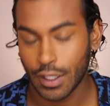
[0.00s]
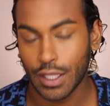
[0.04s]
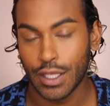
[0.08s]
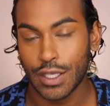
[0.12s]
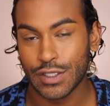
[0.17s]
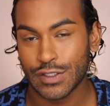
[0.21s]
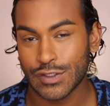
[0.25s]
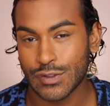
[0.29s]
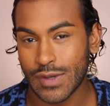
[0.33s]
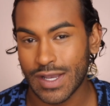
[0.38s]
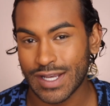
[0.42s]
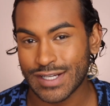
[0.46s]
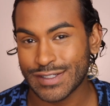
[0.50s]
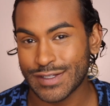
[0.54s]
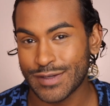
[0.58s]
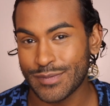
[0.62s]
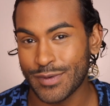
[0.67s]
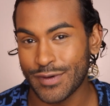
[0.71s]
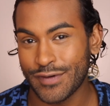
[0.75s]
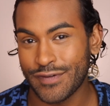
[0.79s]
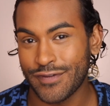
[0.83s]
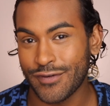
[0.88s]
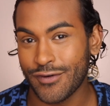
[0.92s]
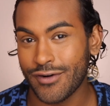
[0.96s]
So actually,
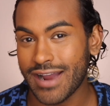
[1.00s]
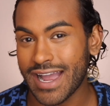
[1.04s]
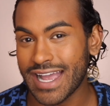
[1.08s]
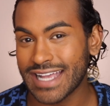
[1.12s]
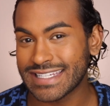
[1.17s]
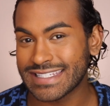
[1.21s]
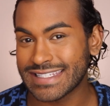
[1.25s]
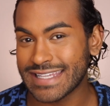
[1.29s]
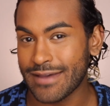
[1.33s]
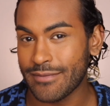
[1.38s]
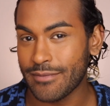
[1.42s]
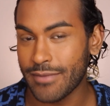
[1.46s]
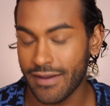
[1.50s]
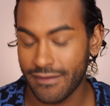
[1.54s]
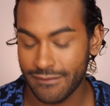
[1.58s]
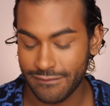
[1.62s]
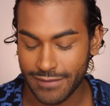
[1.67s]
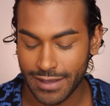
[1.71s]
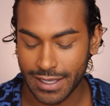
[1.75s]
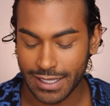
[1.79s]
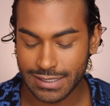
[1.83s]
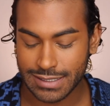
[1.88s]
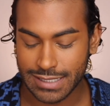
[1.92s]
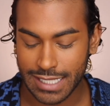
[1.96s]
before I set my
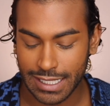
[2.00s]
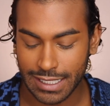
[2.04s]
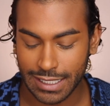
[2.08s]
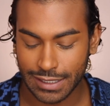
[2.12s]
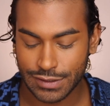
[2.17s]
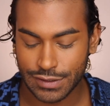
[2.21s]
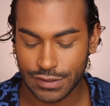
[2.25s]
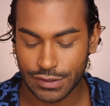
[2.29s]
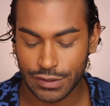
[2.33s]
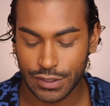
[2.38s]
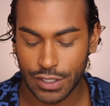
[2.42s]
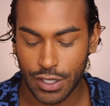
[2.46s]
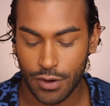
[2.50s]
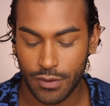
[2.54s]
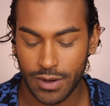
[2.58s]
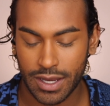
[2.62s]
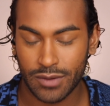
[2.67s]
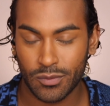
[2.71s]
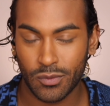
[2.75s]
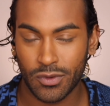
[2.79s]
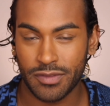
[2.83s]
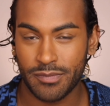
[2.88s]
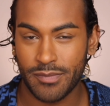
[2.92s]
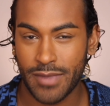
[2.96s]
face, I like to go
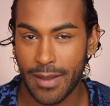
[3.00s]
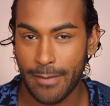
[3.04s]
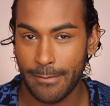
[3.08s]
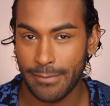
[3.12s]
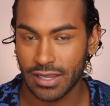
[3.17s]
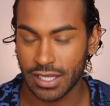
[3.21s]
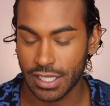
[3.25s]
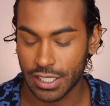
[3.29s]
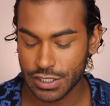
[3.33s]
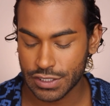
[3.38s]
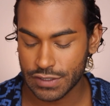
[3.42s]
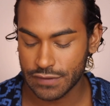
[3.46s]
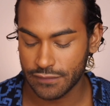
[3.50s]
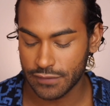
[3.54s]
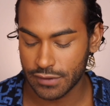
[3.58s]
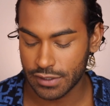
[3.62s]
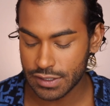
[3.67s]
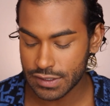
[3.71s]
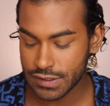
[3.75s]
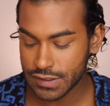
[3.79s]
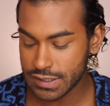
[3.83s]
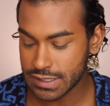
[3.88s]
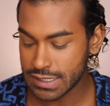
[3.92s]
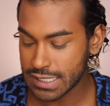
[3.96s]
in with my blush
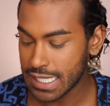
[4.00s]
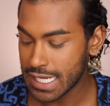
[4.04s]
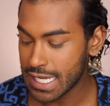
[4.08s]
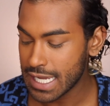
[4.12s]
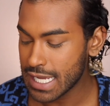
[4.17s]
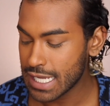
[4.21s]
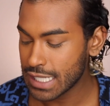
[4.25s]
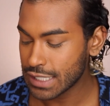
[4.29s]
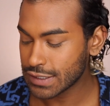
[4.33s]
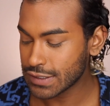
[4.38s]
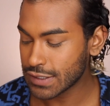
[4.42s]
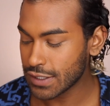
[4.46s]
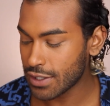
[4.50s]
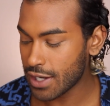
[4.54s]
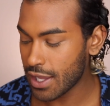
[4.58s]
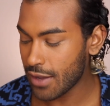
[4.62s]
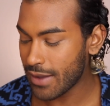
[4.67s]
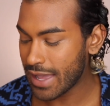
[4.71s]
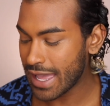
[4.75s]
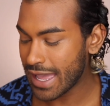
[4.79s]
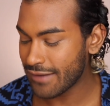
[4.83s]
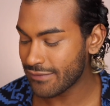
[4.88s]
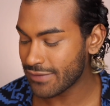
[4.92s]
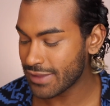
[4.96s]
first. So now
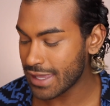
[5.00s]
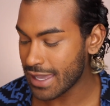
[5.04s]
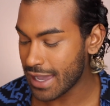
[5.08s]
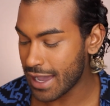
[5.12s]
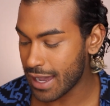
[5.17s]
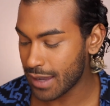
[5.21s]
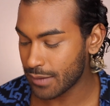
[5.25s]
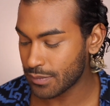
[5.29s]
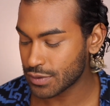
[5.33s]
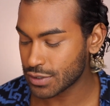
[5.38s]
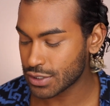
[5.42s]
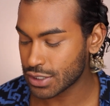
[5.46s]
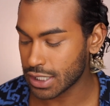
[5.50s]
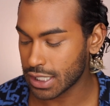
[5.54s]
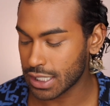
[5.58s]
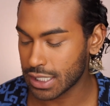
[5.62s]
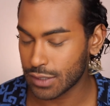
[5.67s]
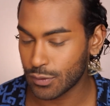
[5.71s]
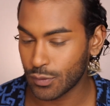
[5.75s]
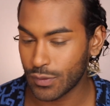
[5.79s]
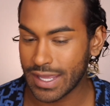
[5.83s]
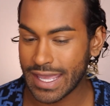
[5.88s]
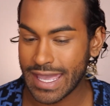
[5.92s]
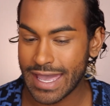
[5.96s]
I have the
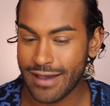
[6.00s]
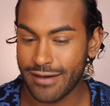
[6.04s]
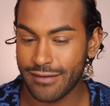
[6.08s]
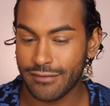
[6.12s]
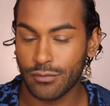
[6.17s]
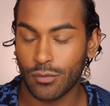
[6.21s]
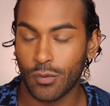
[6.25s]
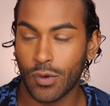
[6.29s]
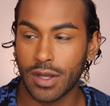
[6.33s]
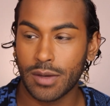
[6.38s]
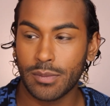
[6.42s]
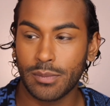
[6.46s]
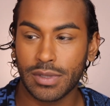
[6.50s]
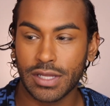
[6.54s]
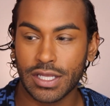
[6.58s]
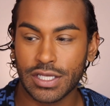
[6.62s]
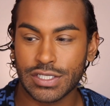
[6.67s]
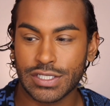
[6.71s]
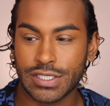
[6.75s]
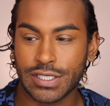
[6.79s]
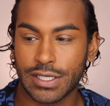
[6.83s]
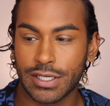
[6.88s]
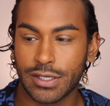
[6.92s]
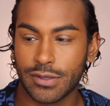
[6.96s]
option. We have one
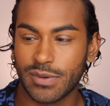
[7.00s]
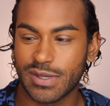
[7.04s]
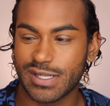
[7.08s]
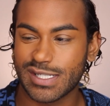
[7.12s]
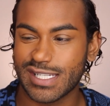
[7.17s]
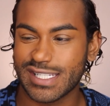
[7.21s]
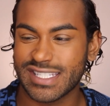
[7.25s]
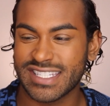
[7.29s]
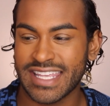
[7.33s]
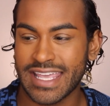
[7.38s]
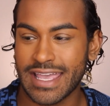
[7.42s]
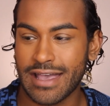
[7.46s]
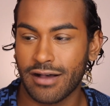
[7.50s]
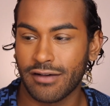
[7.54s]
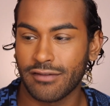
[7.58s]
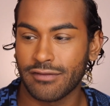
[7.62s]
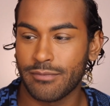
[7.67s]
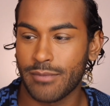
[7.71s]
blush here, which is the e.l.f.